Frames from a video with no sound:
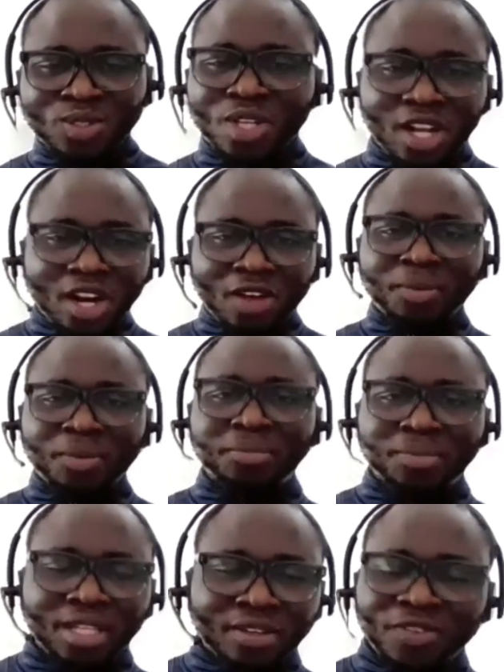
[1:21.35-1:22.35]
So a lot of
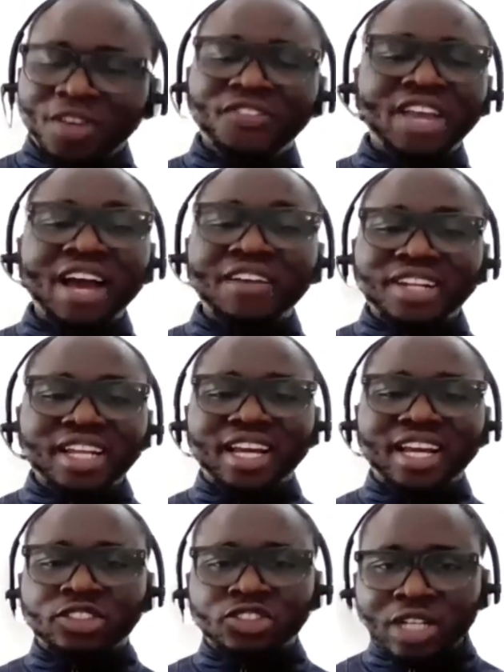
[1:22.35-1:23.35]
people believe if you're having
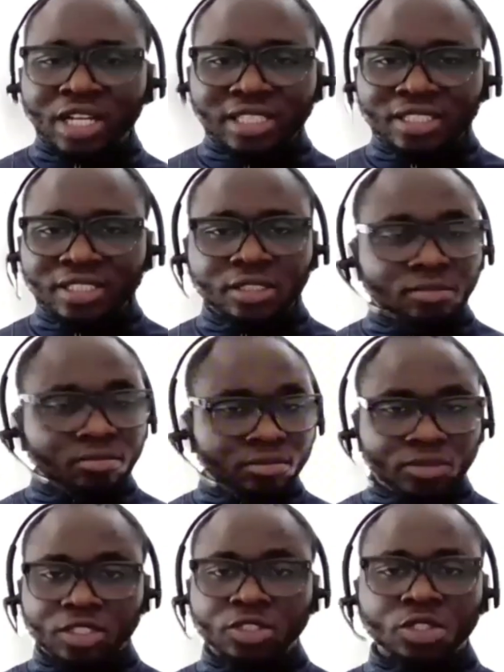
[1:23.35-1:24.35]
any arthritis,
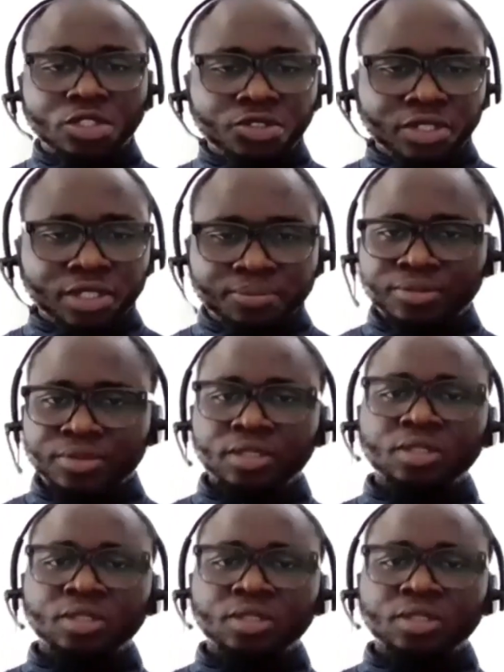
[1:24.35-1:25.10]
it's surgery.